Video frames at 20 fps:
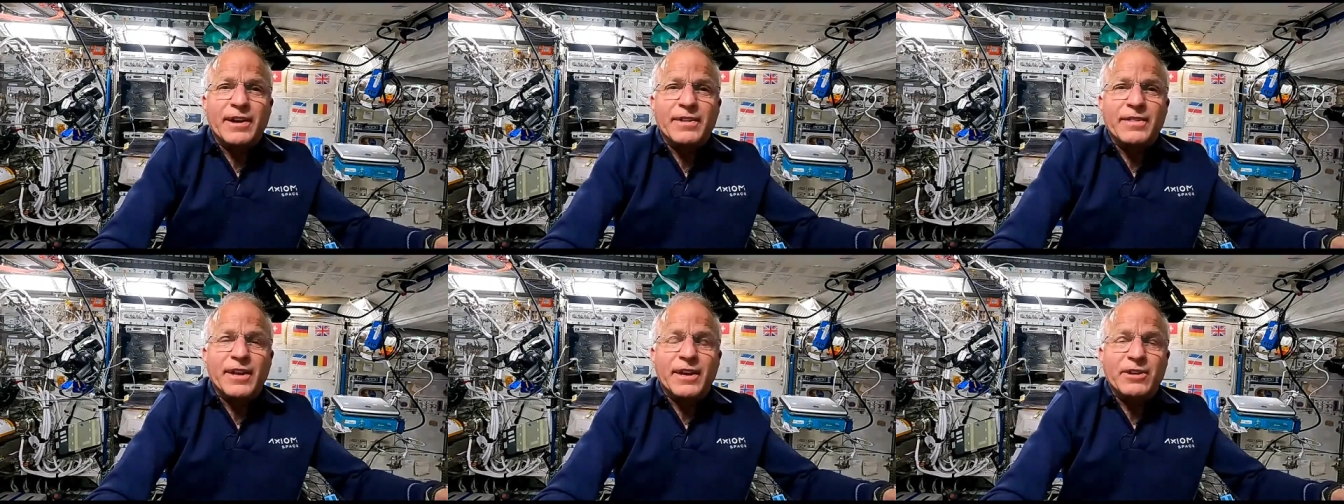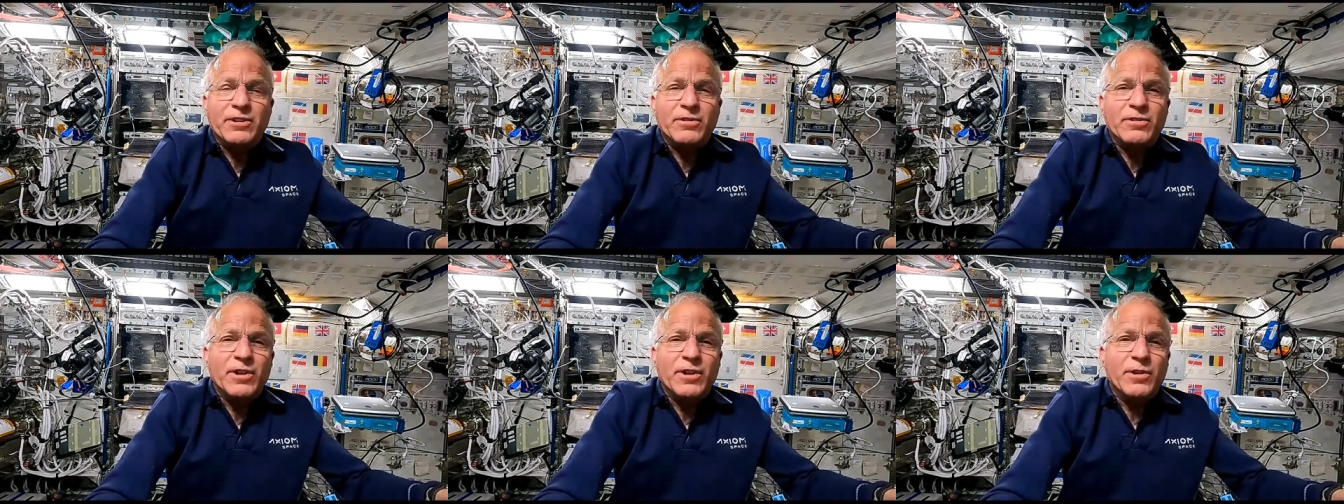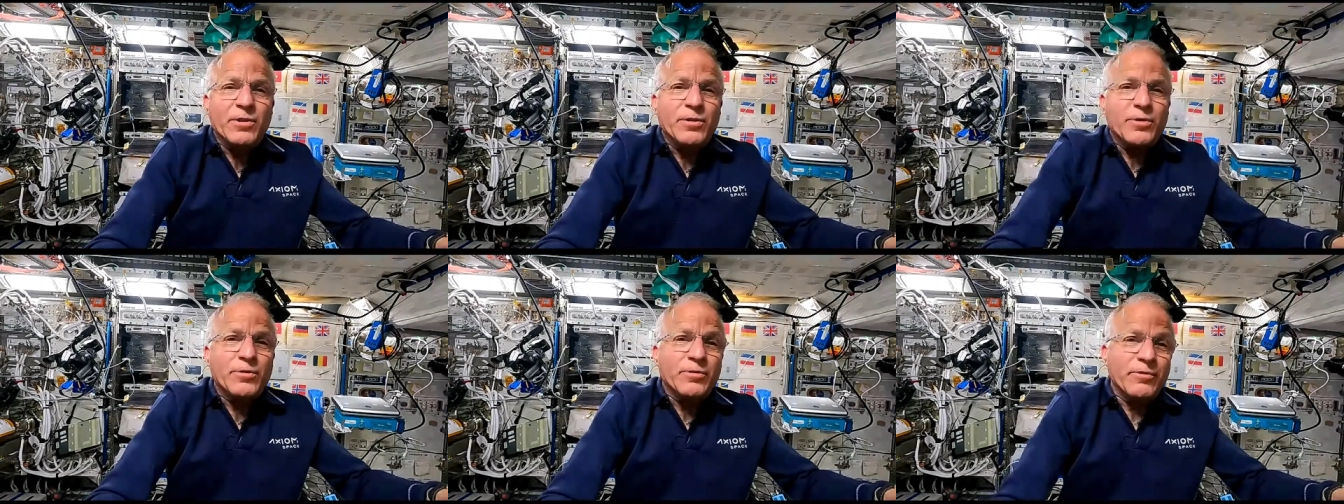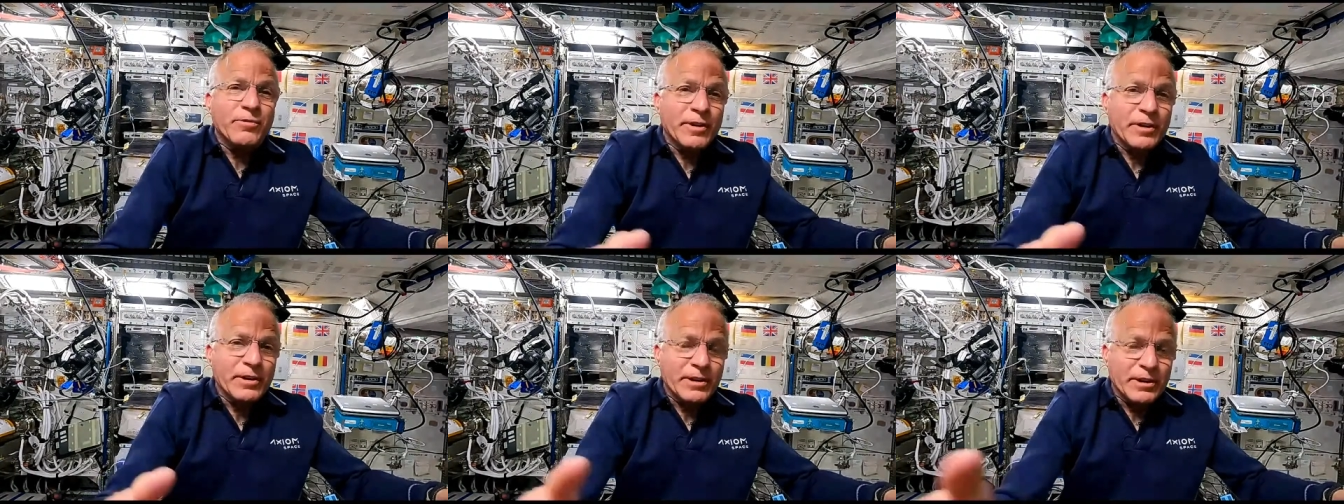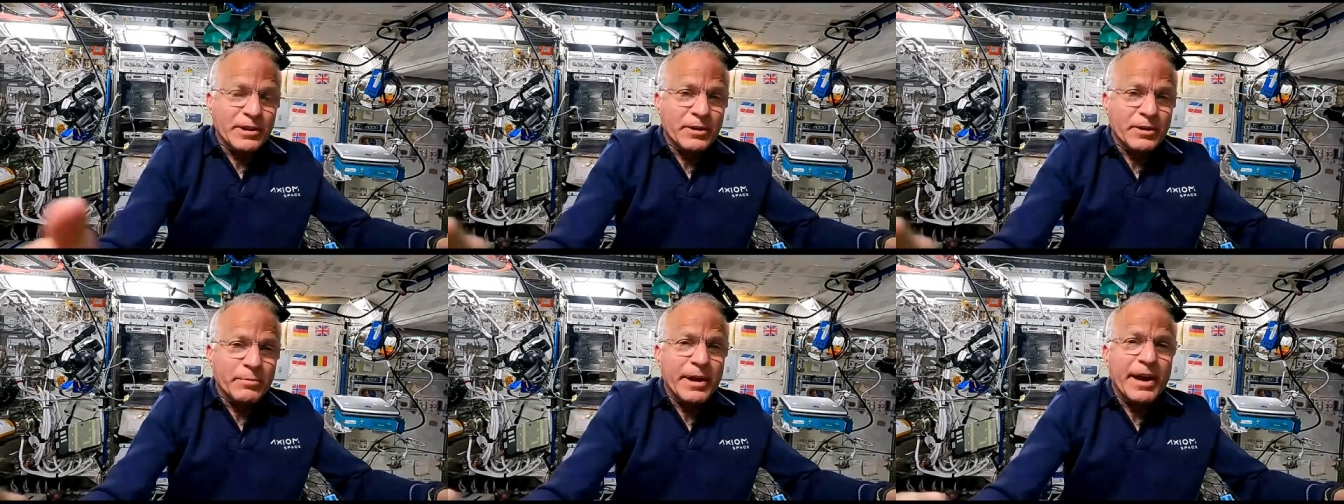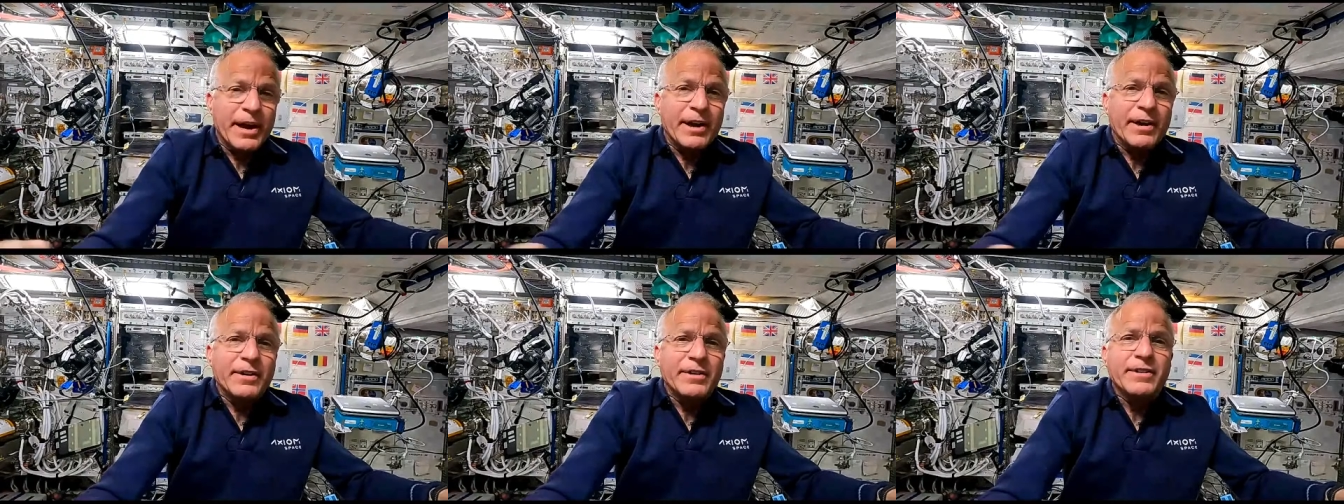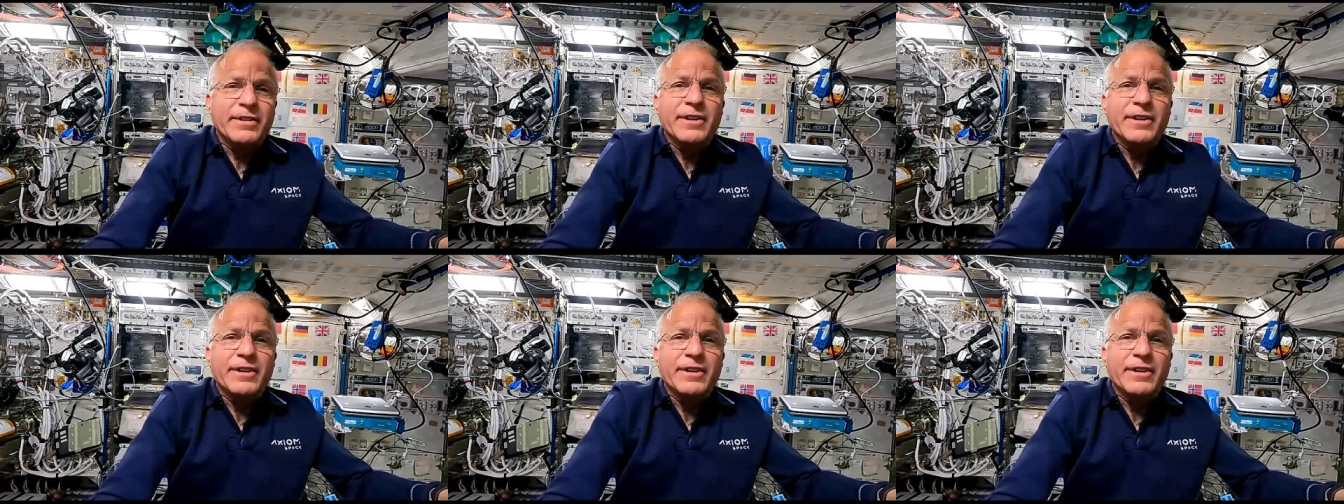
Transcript: that you know very little about.